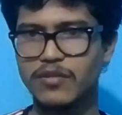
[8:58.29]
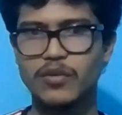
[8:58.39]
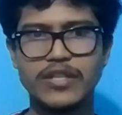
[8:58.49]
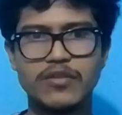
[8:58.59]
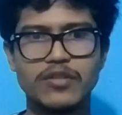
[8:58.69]

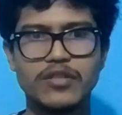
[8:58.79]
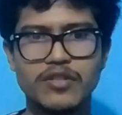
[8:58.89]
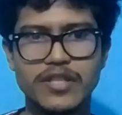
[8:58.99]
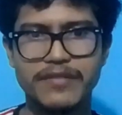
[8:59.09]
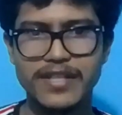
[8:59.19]
We
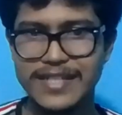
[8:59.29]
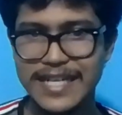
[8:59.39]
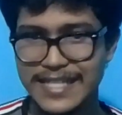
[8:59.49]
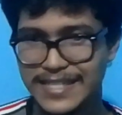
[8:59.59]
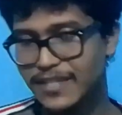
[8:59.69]
need to define the
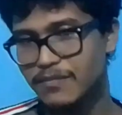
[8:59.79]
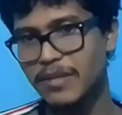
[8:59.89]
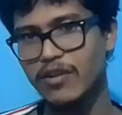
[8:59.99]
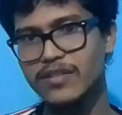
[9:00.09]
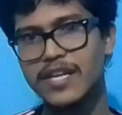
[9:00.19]
test size,
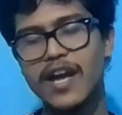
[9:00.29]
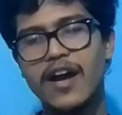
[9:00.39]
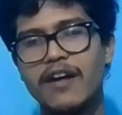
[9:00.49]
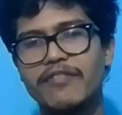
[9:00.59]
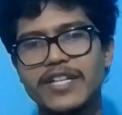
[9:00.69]
because
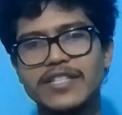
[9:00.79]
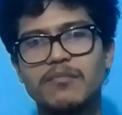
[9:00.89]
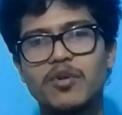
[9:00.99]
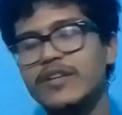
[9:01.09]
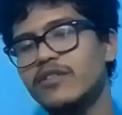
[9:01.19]
for
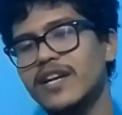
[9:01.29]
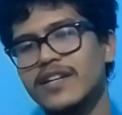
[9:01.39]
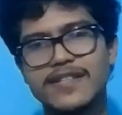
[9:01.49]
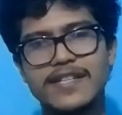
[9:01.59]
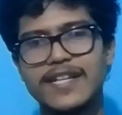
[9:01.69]
example your
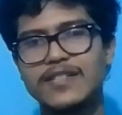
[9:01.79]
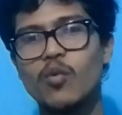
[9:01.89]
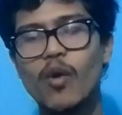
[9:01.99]
dataset has